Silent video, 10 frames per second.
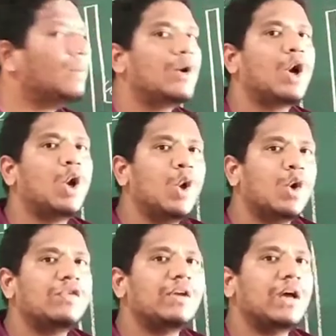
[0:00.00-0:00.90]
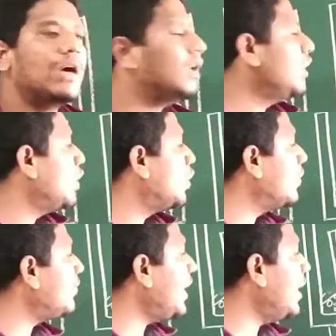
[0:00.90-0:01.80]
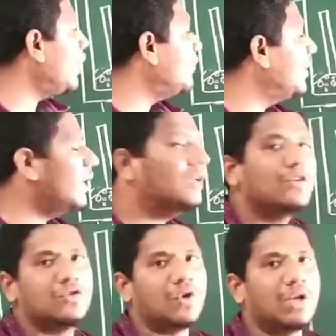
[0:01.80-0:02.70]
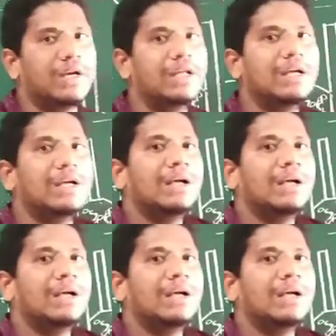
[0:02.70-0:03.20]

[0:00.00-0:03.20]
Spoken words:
closer to the state of the solid, and